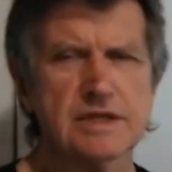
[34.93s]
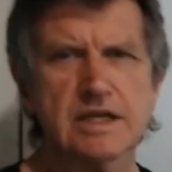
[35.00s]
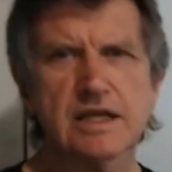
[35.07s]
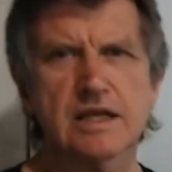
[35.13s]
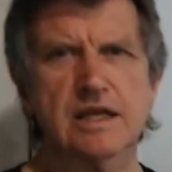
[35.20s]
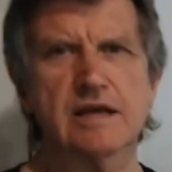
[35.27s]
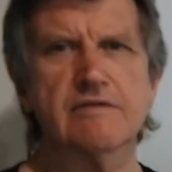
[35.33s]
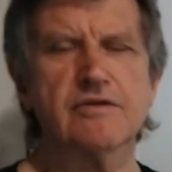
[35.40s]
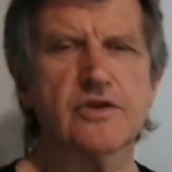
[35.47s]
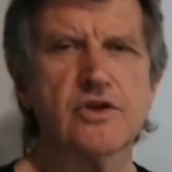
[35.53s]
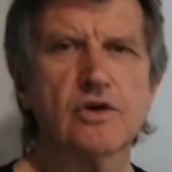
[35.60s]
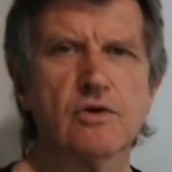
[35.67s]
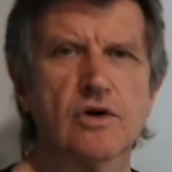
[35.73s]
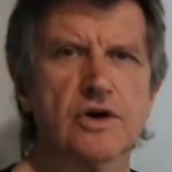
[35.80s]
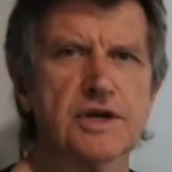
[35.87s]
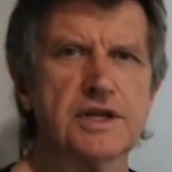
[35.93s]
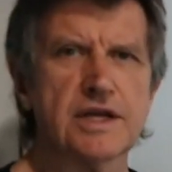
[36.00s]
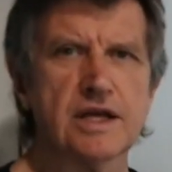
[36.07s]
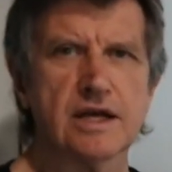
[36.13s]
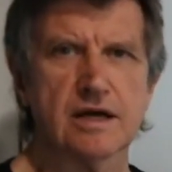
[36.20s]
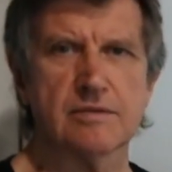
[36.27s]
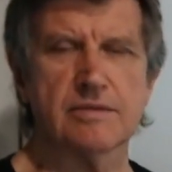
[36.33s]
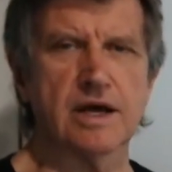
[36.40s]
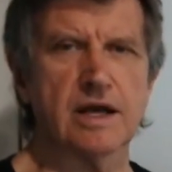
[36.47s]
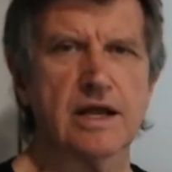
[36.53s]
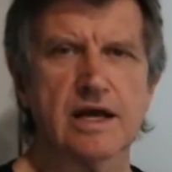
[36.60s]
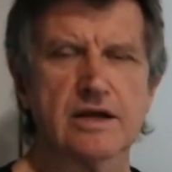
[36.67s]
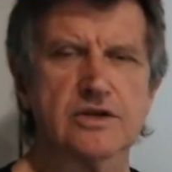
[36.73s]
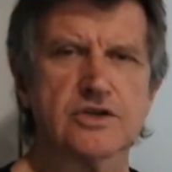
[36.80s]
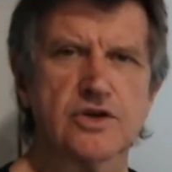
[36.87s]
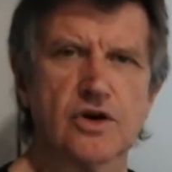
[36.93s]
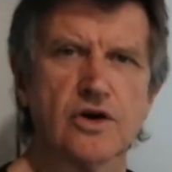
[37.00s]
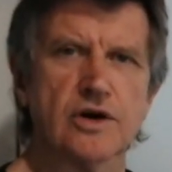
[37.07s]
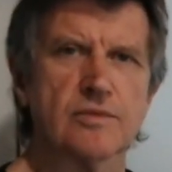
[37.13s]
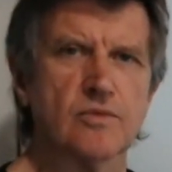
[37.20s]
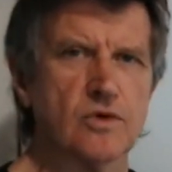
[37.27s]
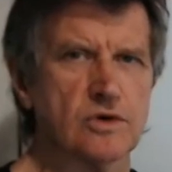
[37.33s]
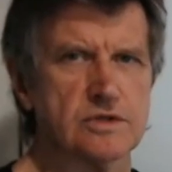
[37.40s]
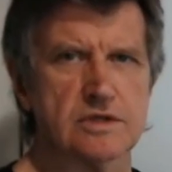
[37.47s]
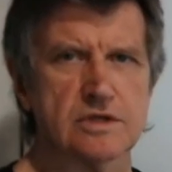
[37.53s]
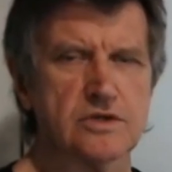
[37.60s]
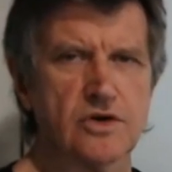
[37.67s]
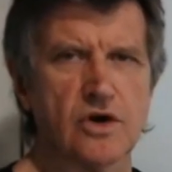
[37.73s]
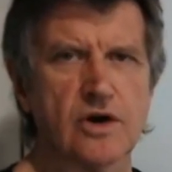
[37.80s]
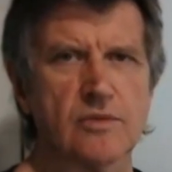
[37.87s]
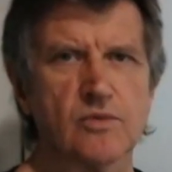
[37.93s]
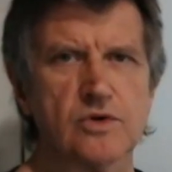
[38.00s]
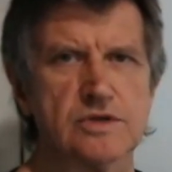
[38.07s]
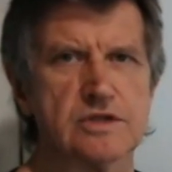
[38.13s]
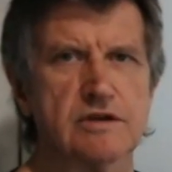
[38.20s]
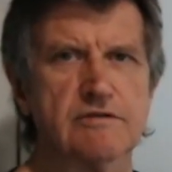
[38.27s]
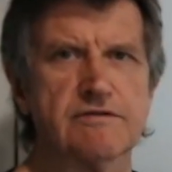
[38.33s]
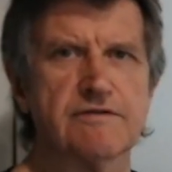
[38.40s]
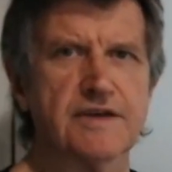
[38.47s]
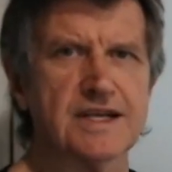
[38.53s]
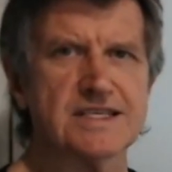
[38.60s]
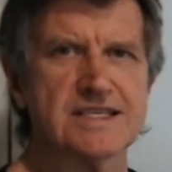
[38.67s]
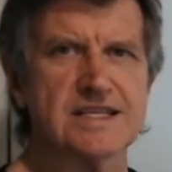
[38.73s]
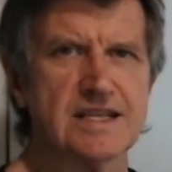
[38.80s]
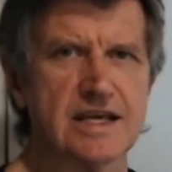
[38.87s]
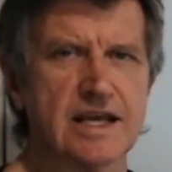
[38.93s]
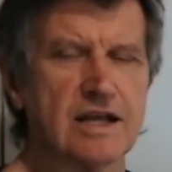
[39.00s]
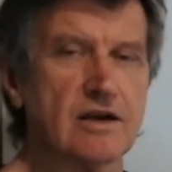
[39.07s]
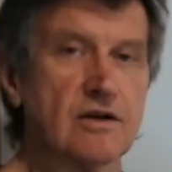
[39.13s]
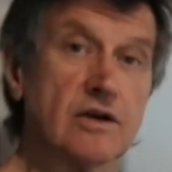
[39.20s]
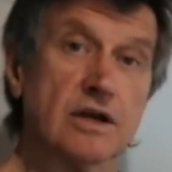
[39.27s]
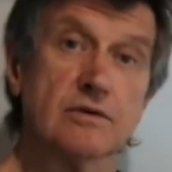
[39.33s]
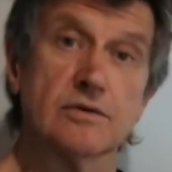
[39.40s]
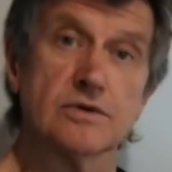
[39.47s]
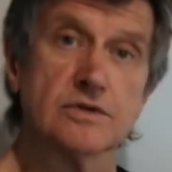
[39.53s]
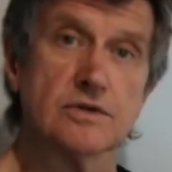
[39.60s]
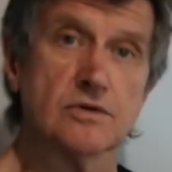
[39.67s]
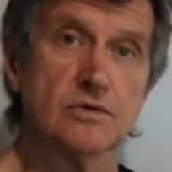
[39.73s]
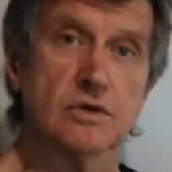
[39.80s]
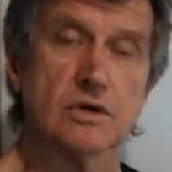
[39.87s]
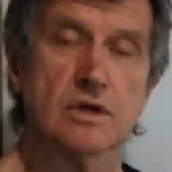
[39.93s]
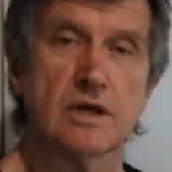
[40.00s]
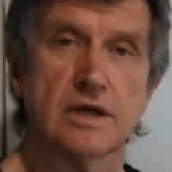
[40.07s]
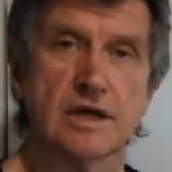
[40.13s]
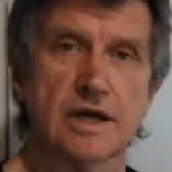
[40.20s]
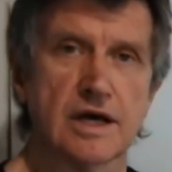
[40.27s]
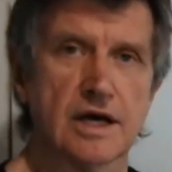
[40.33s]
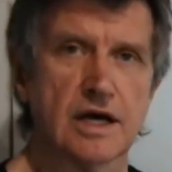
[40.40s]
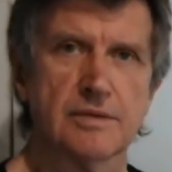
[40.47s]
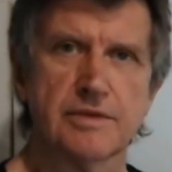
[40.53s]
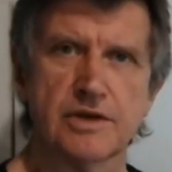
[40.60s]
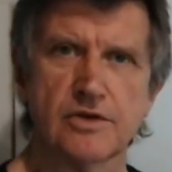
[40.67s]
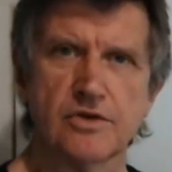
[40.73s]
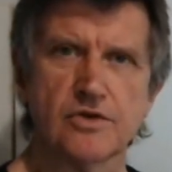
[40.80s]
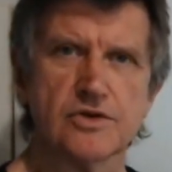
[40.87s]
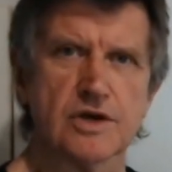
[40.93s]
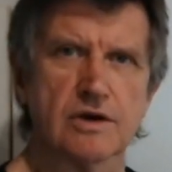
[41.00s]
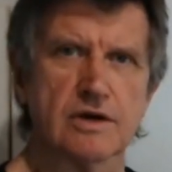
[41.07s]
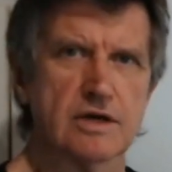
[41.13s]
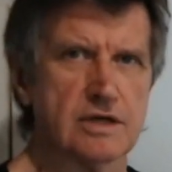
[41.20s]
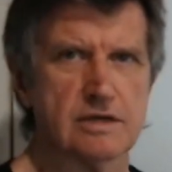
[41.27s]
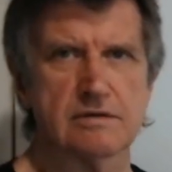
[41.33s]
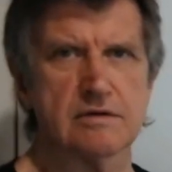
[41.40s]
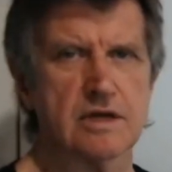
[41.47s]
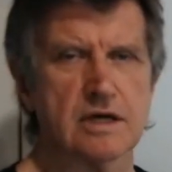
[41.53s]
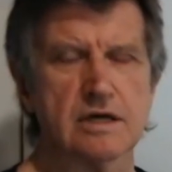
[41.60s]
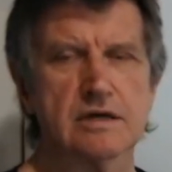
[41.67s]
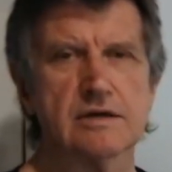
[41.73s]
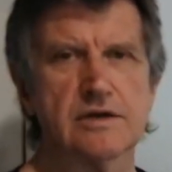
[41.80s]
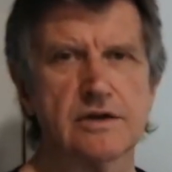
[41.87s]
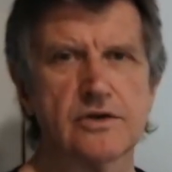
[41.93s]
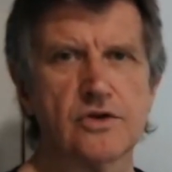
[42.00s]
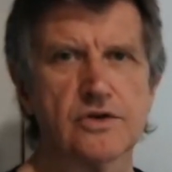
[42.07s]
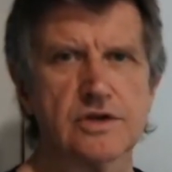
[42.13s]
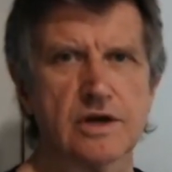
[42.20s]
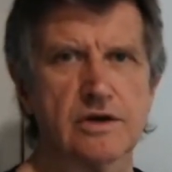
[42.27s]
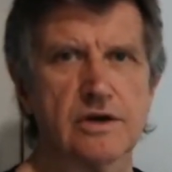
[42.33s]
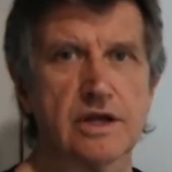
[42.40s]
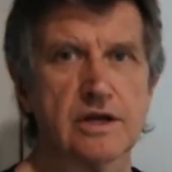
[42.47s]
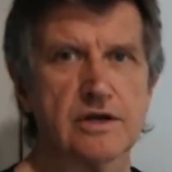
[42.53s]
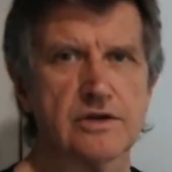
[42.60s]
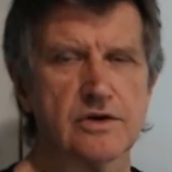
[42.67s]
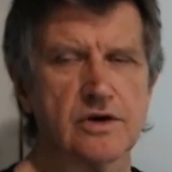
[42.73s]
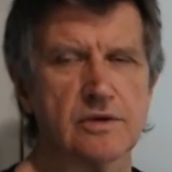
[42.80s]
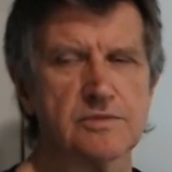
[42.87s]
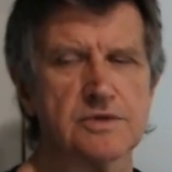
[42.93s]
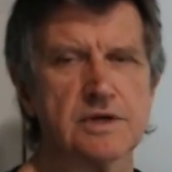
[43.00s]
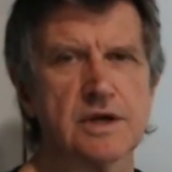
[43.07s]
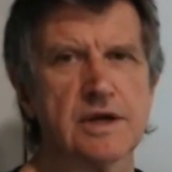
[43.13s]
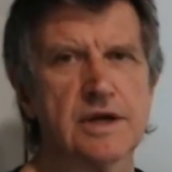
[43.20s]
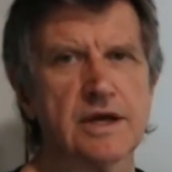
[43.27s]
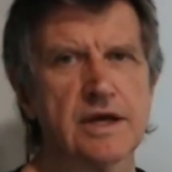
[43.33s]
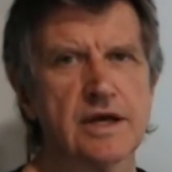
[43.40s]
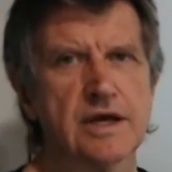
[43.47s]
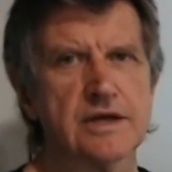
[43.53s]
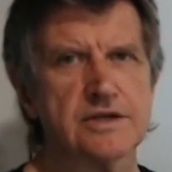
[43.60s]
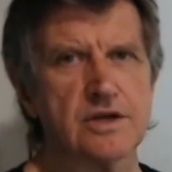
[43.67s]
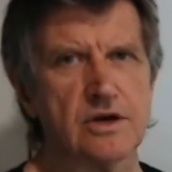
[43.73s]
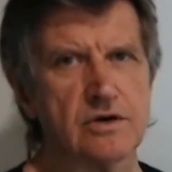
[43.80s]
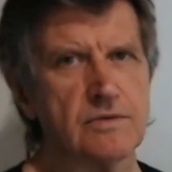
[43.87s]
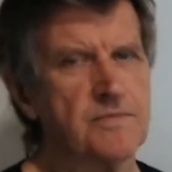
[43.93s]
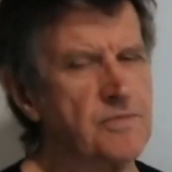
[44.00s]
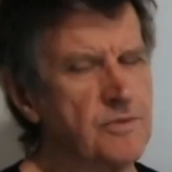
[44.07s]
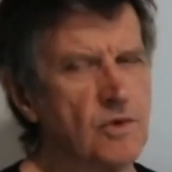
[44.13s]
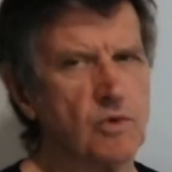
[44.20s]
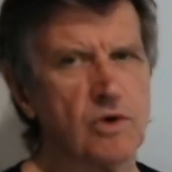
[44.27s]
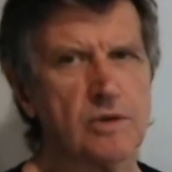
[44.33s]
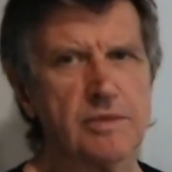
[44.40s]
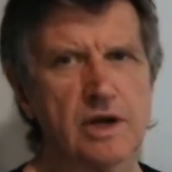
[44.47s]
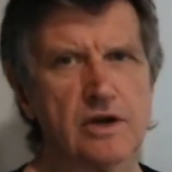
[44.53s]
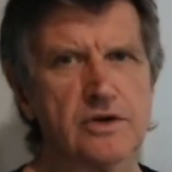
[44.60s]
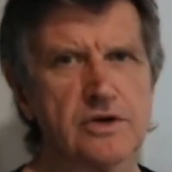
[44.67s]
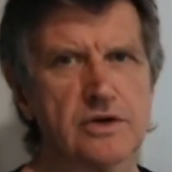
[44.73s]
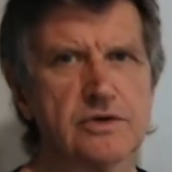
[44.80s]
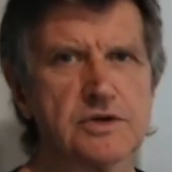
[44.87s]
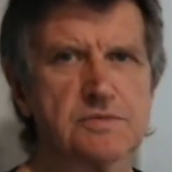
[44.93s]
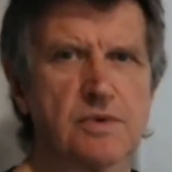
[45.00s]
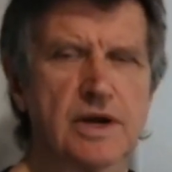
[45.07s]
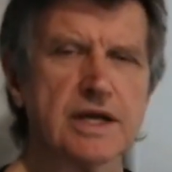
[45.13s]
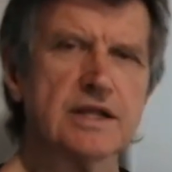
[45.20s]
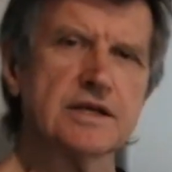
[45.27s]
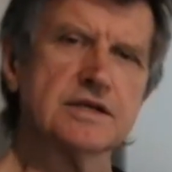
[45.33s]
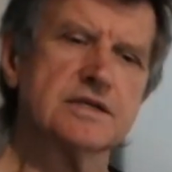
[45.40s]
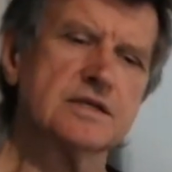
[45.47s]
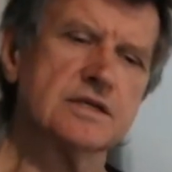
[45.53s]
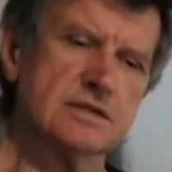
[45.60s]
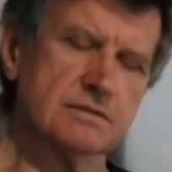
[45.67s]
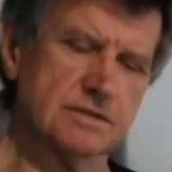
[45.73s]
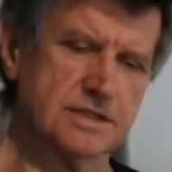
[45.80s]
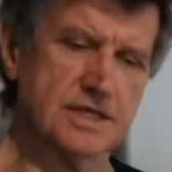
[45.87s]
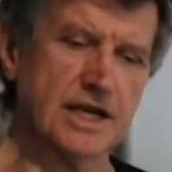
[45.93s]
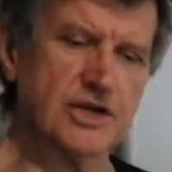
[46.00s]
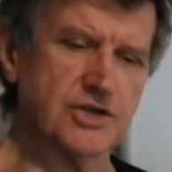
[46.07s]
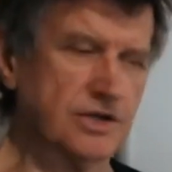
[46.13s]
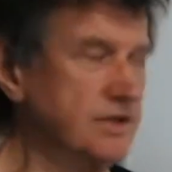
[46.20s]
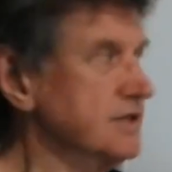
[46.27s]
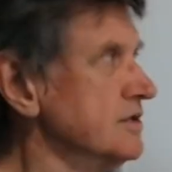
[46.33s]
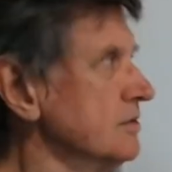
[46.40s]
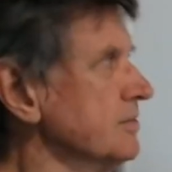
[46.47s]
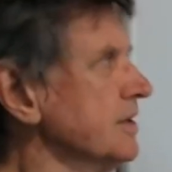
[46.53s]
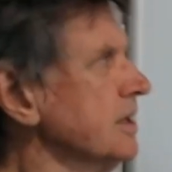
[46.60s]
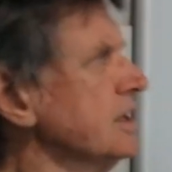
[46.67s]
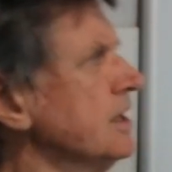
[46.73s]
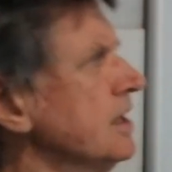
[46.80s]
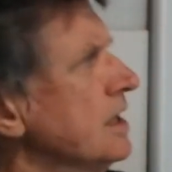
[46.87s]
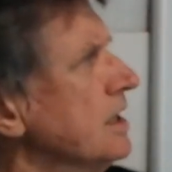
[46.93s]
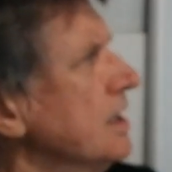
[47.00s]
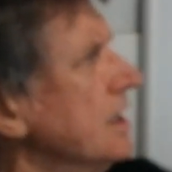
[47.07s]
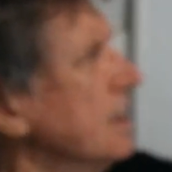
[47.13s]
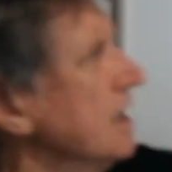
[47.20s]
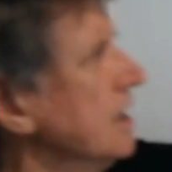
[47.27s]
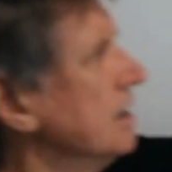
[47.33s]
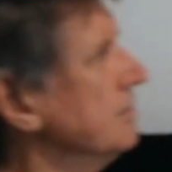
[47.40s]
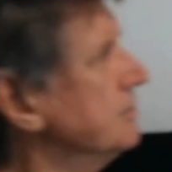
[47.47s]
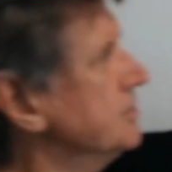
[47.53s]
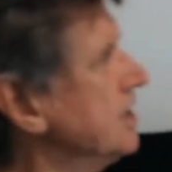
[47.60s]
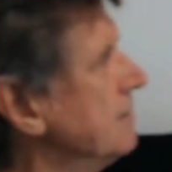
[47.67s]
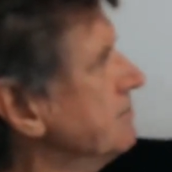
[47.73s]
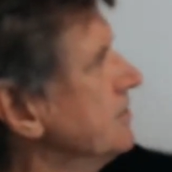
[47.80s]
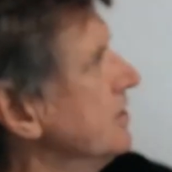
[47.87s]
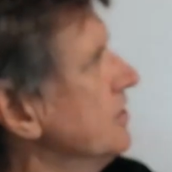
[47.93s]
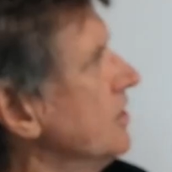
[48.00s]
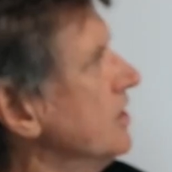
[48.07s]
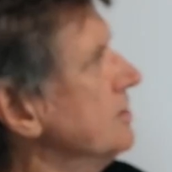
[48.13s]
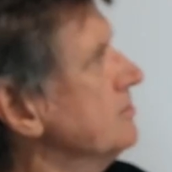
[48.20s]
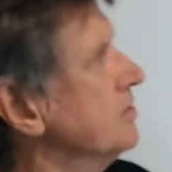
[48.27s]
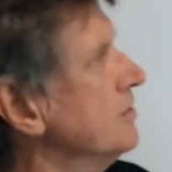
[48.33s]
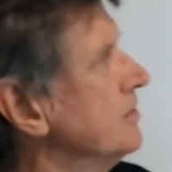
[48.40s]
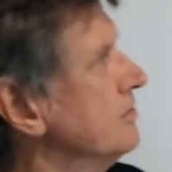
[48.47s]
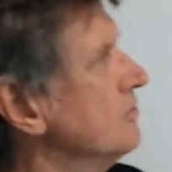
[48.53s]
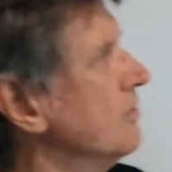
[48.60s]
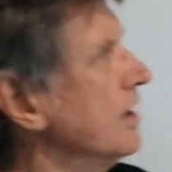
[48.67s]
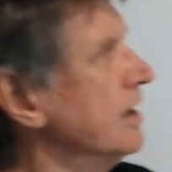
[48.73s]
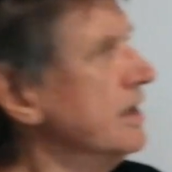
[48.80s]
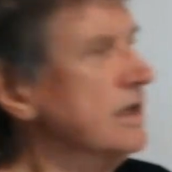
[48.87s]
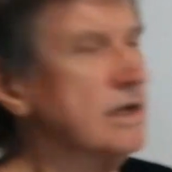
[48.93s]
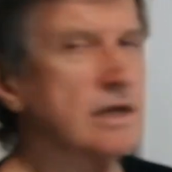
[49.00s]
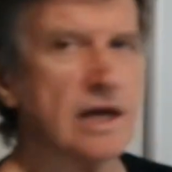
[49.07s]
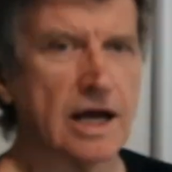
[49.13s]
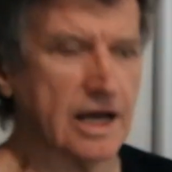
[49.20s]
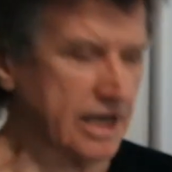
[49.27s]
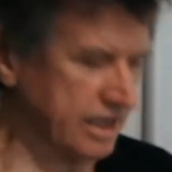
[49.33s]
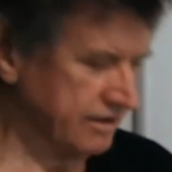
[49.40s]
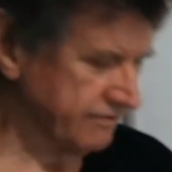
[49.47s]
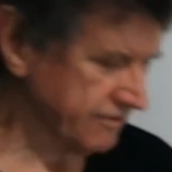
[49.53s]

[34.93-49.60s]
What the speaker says: give a new idea about how time was, and time wasn't a fixed thing like it was thought in Newtonian times. So what I'm going to do is break this section. This will be chapter 9.1a from